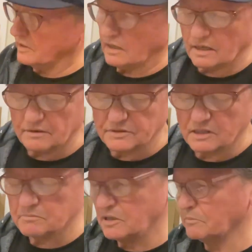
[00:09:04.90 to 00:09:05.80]
I have to
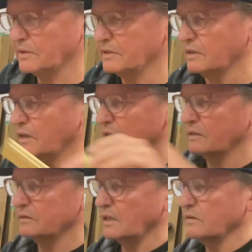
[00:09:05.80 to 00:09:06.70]
come up with
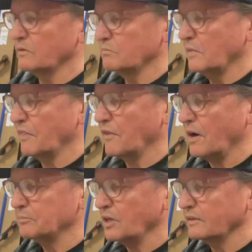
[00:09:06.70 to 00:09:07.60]
my
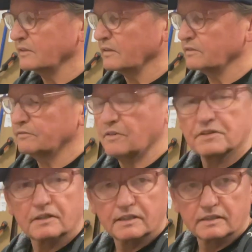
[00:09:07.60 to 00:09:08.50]
thought process for the
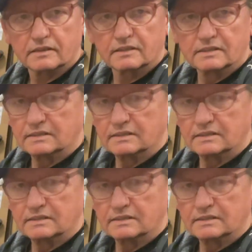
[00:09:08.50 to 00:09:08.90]
lid.